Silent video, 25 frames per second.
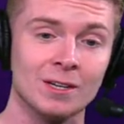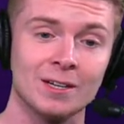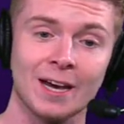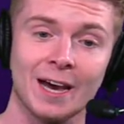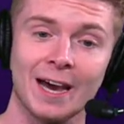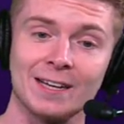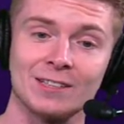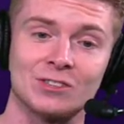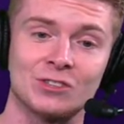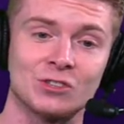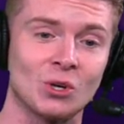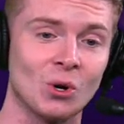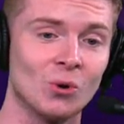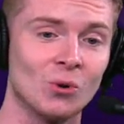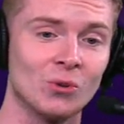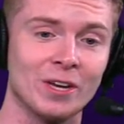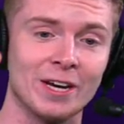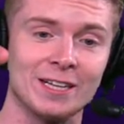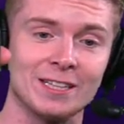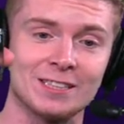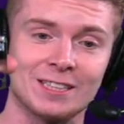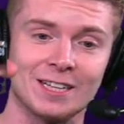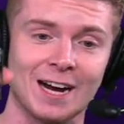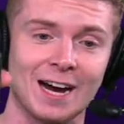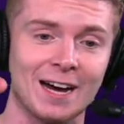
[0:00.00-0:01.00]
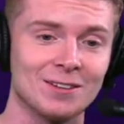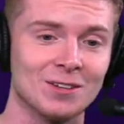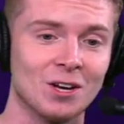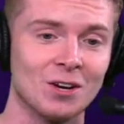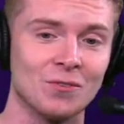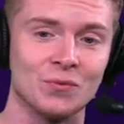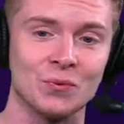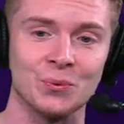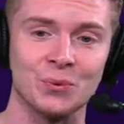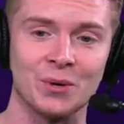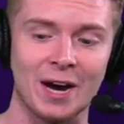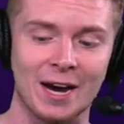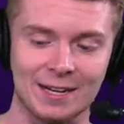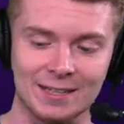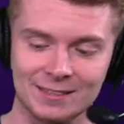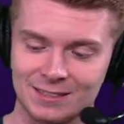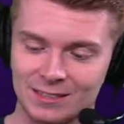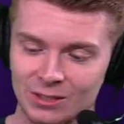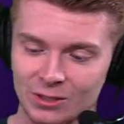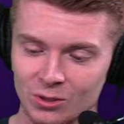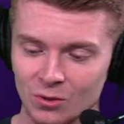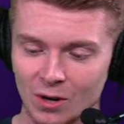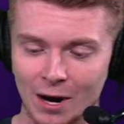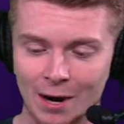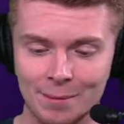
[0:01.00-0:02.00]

Hey, Skull Nation, I love you guys too.